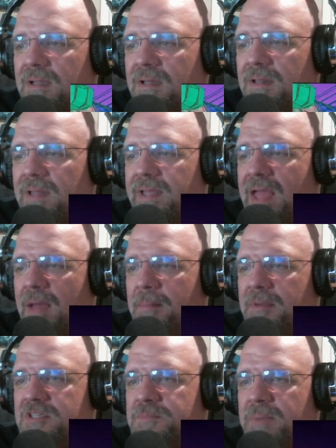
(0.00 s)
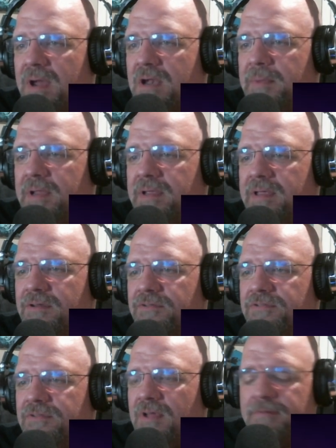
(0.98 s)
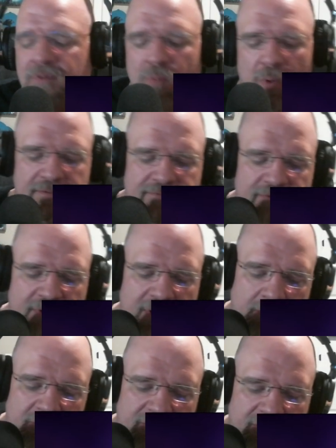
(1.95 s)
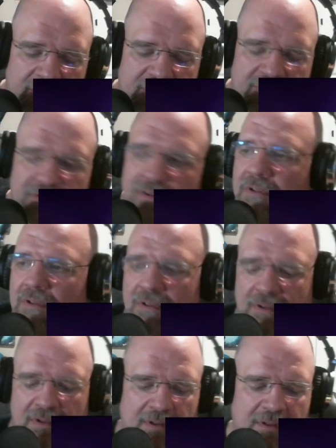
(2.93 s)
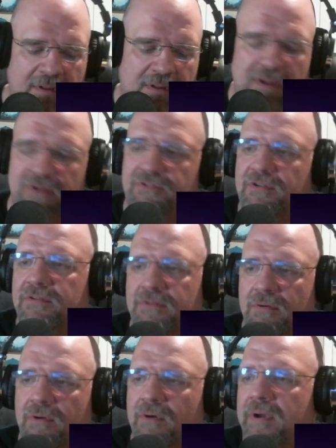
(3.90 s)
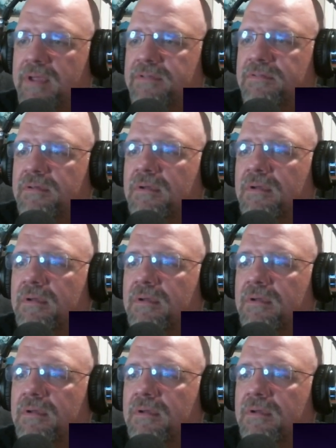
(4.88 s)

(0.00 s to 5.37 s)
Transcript: Like, how many Spider-Men can you stuff in one frame? Seriously. It's just so crazy.